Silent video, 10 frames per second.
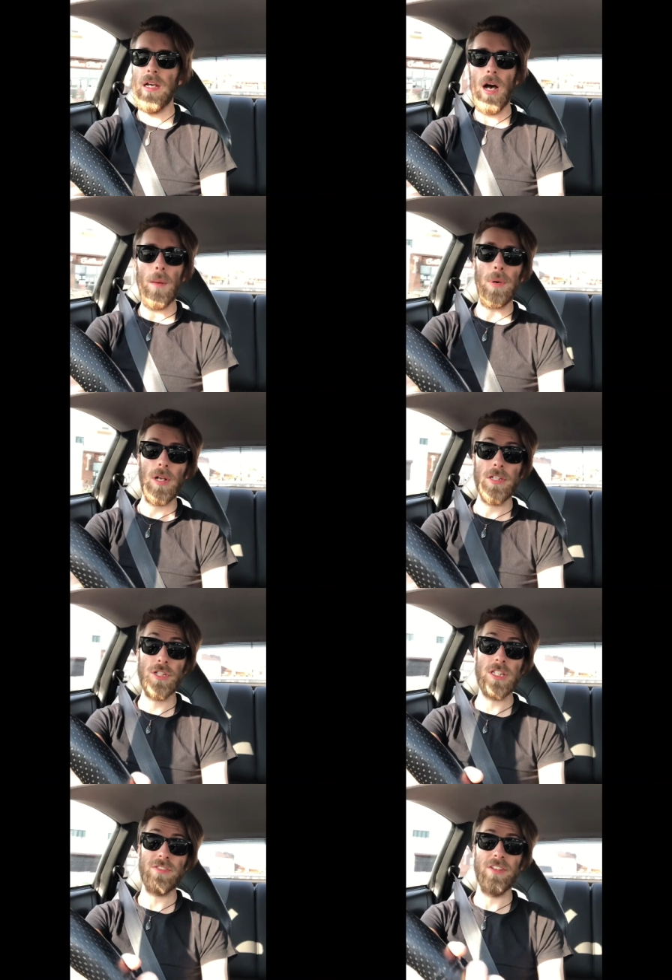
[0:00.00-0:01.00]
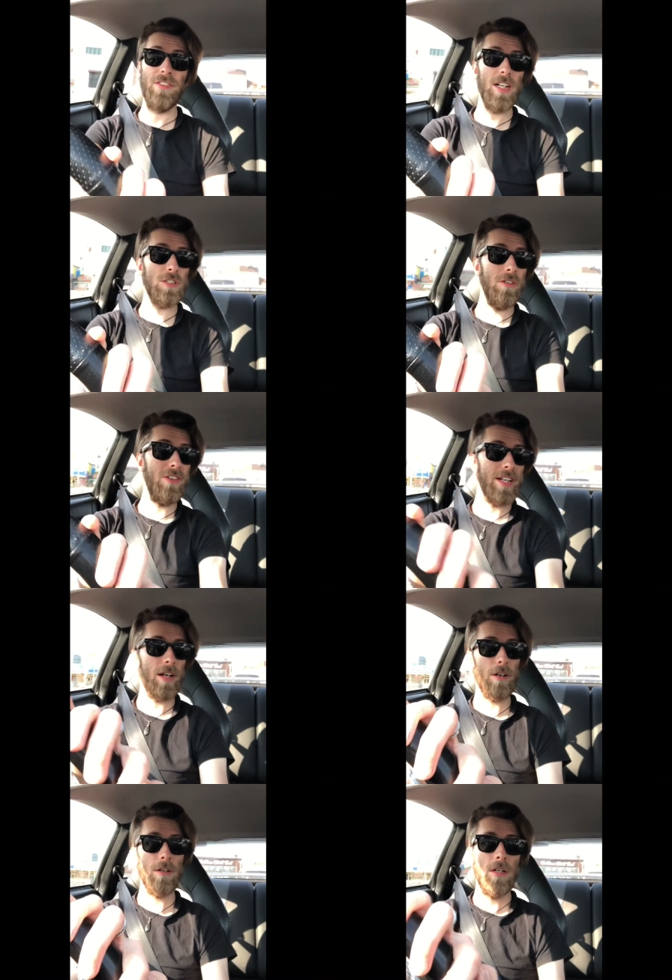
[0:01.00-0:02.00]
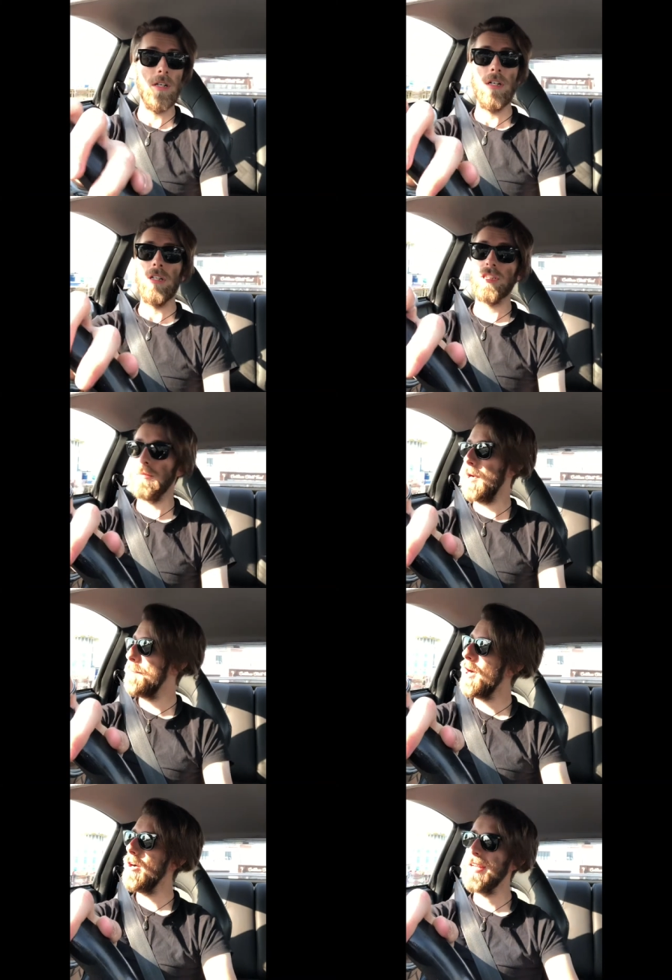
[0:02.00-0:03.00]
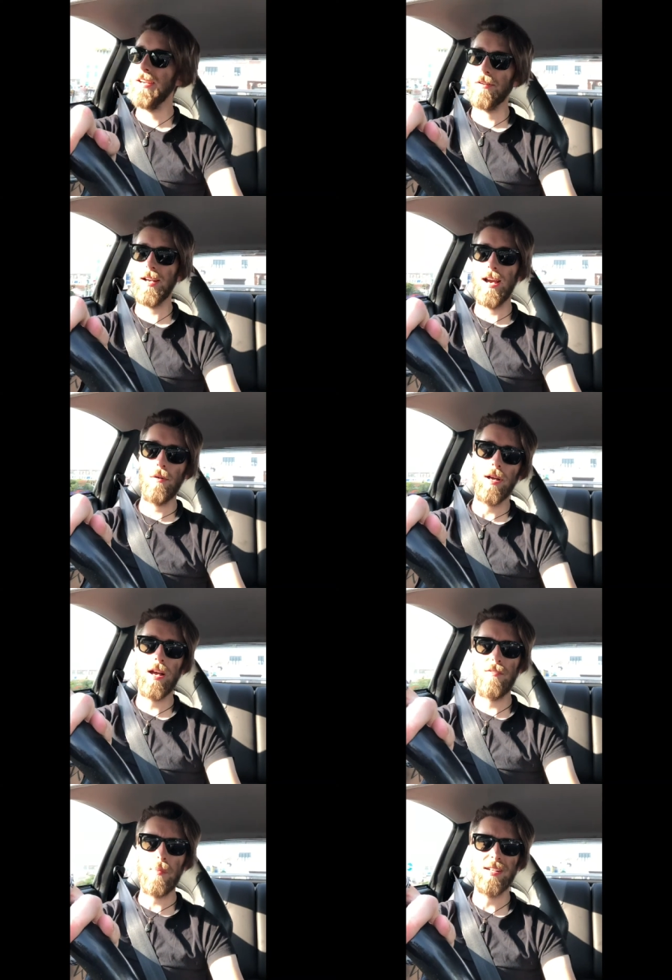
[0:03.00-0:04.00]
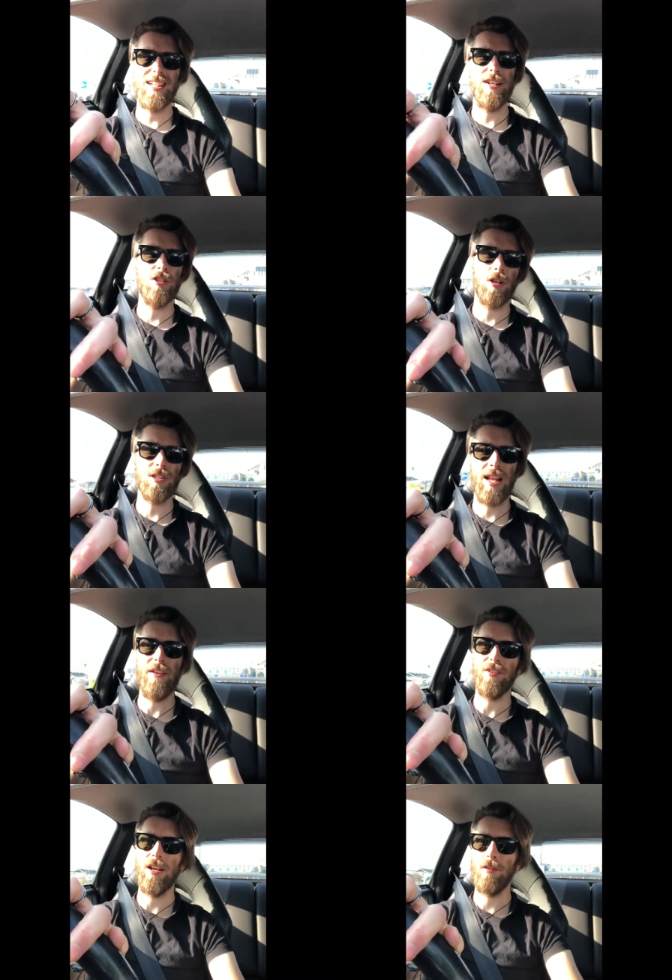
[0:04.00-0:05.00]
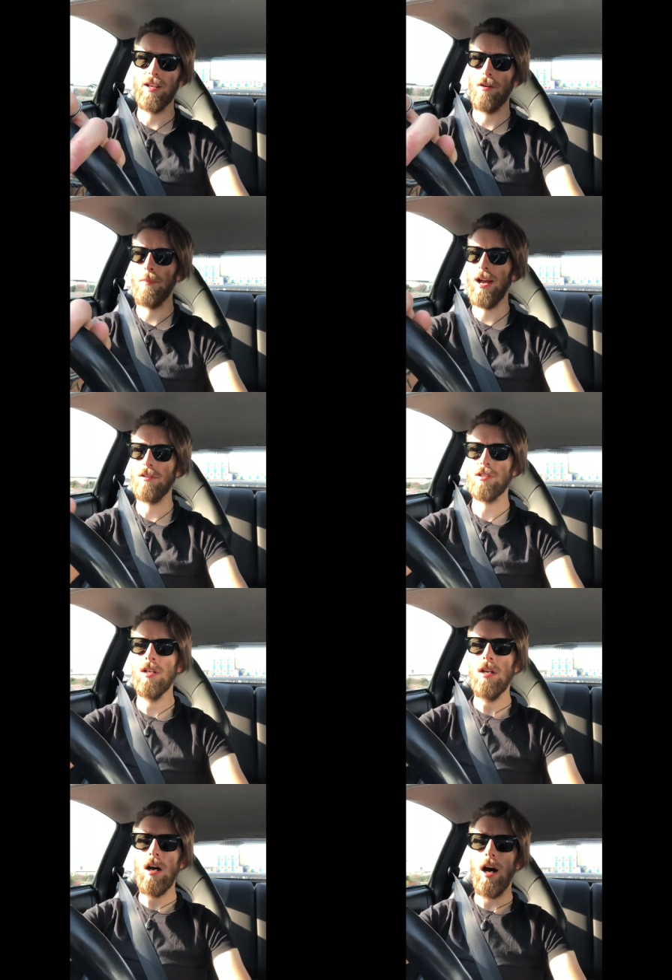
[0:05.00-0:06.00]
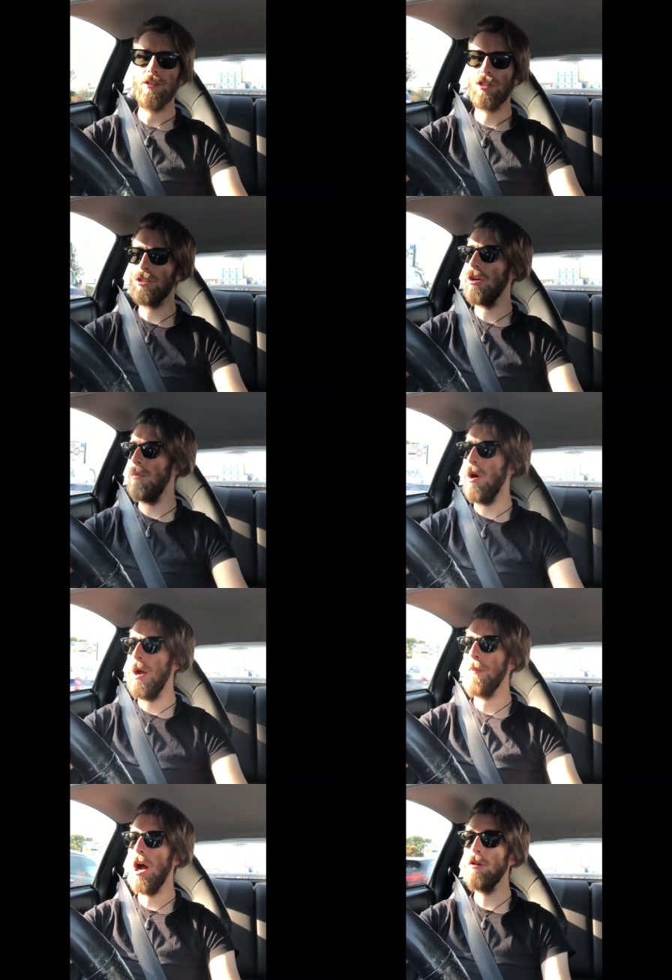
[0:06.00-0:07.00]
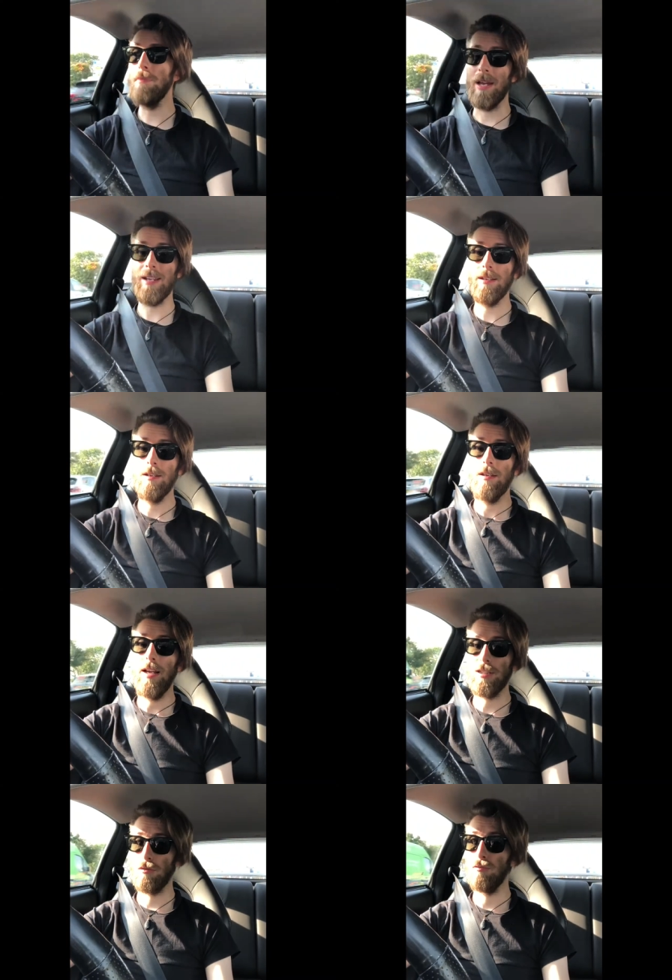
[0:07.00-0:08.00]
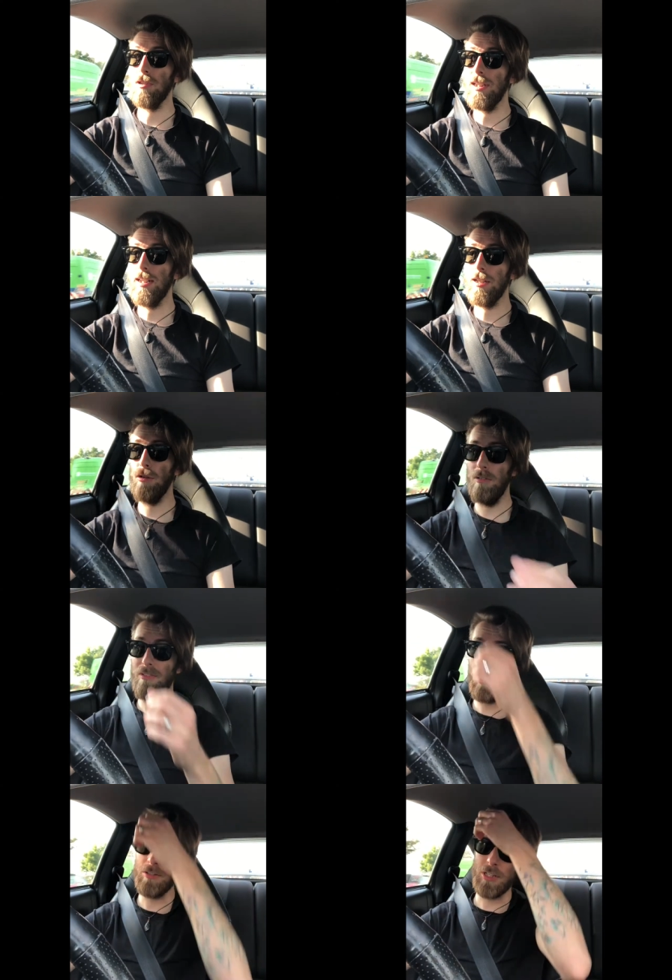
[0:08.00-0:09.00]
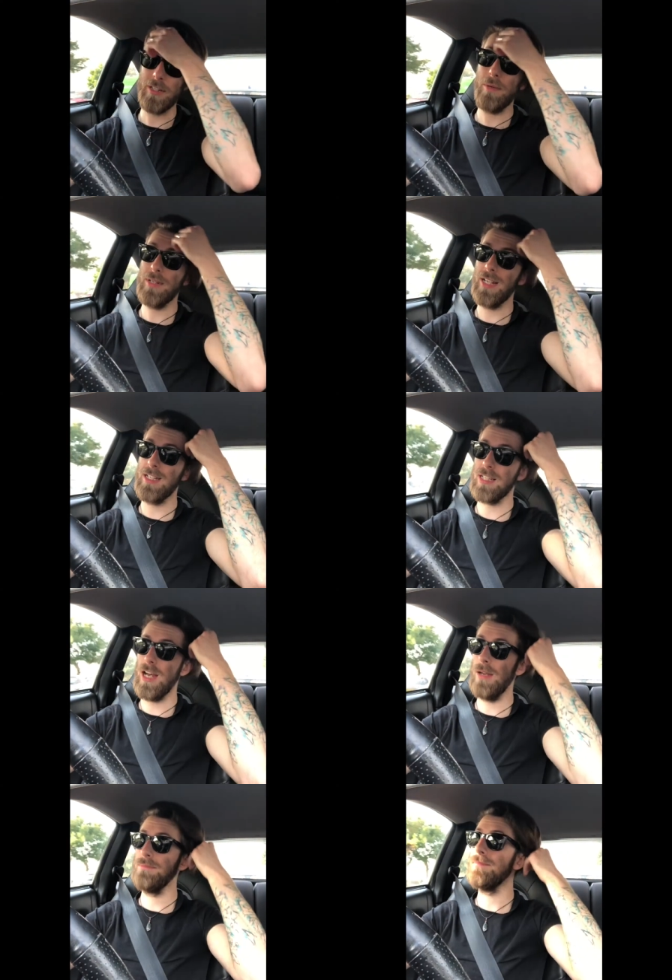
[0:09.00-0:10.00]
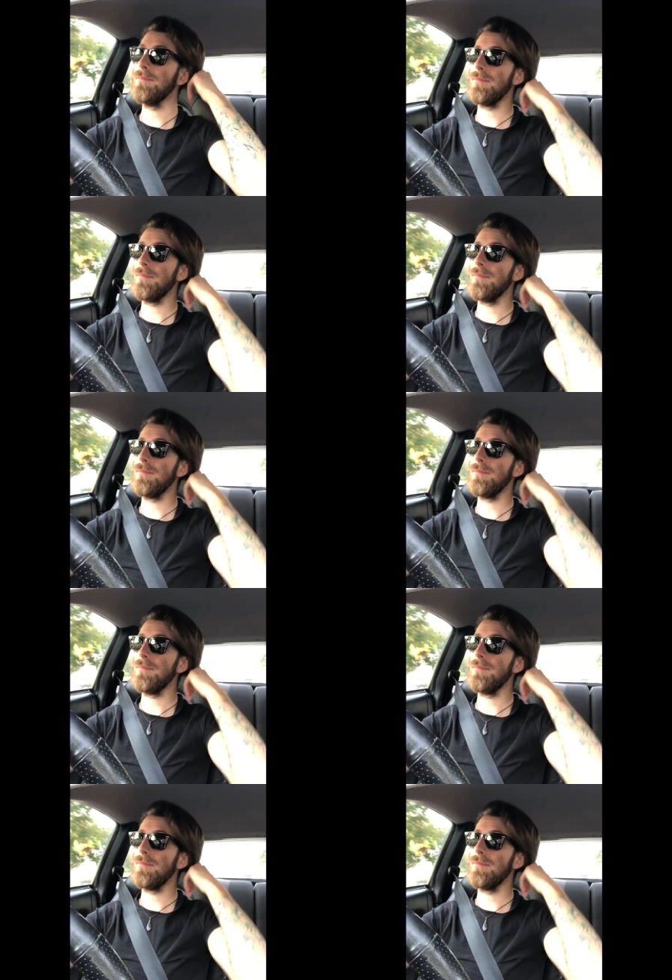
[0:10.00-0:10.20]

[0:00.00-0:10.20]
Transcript: Apologies for the vertical video. So my parking ran out and I have about ten shots left, there or thereabouts. I just got what I'm hoping is a really cool photo. There were these, um,